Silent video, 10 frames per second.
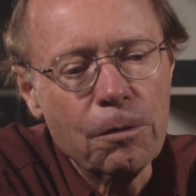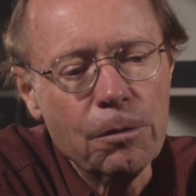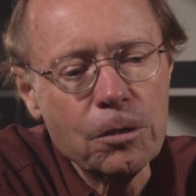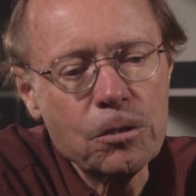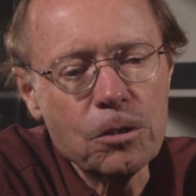
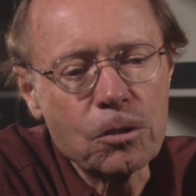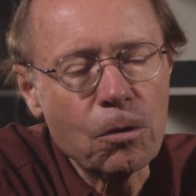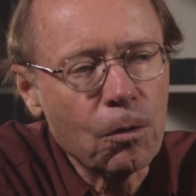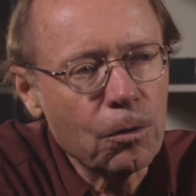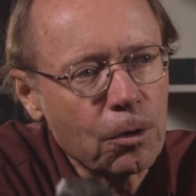This is
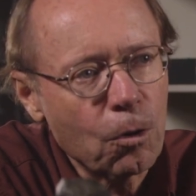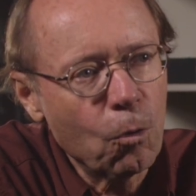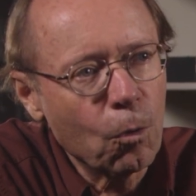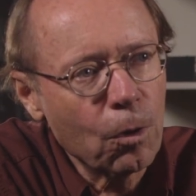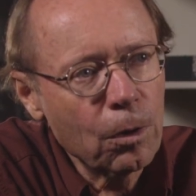called the
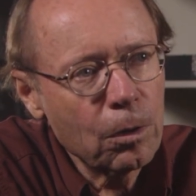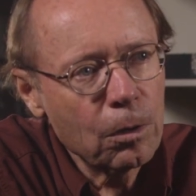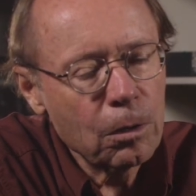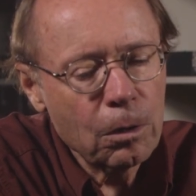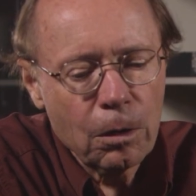core,
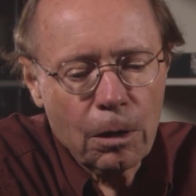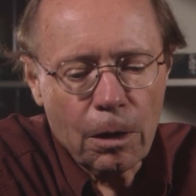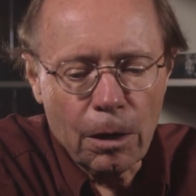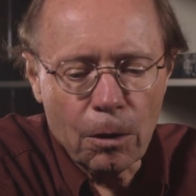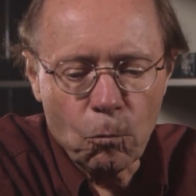
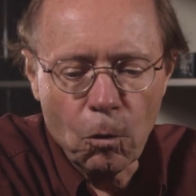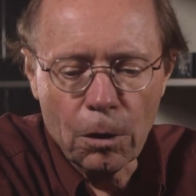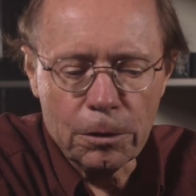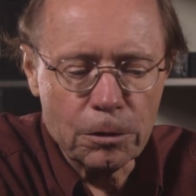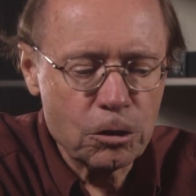and
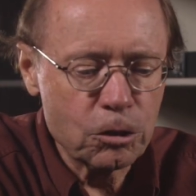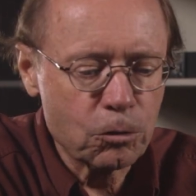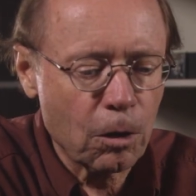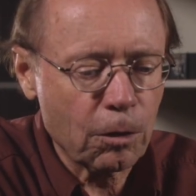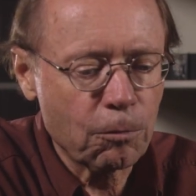what is
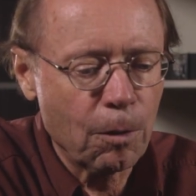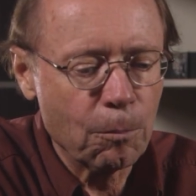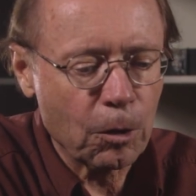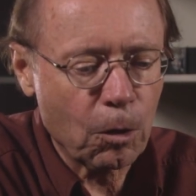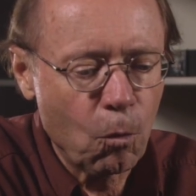struck
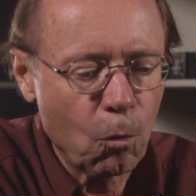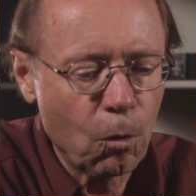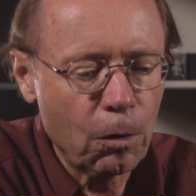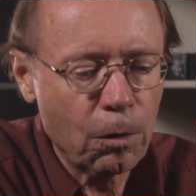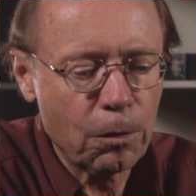from the
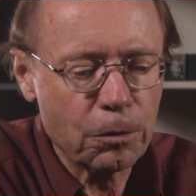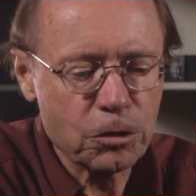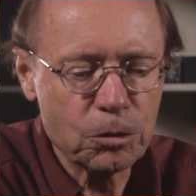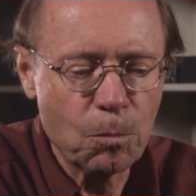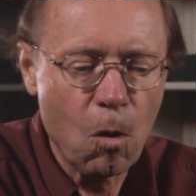core are
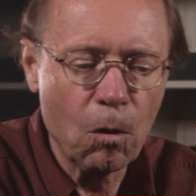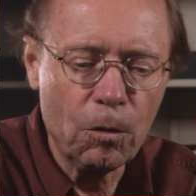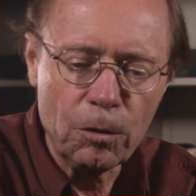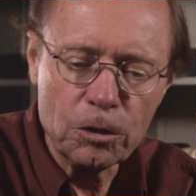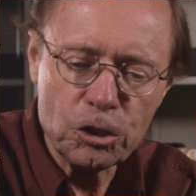
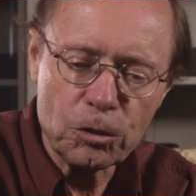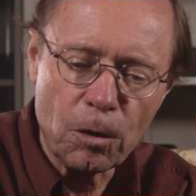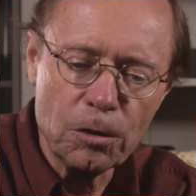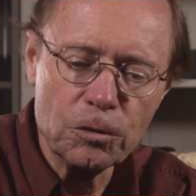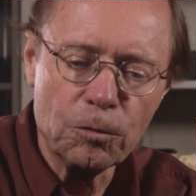smaller
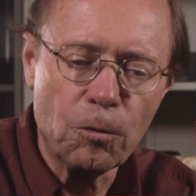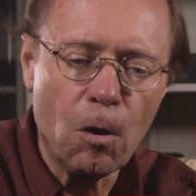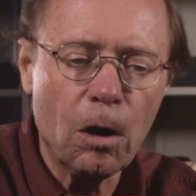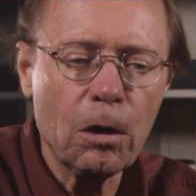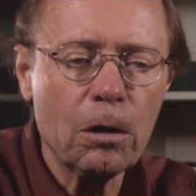shards of
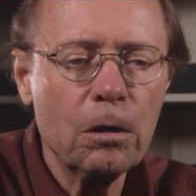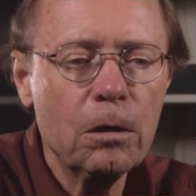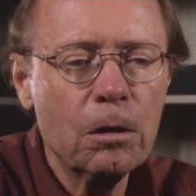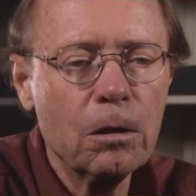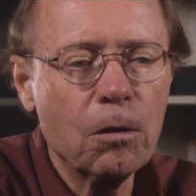rock
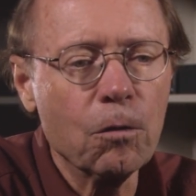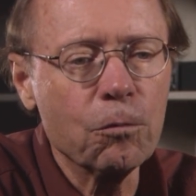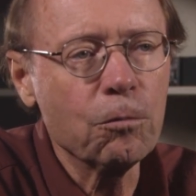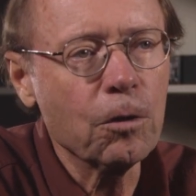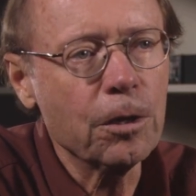called
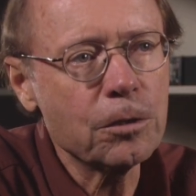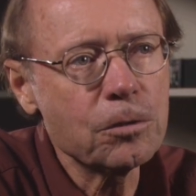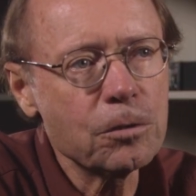flakes.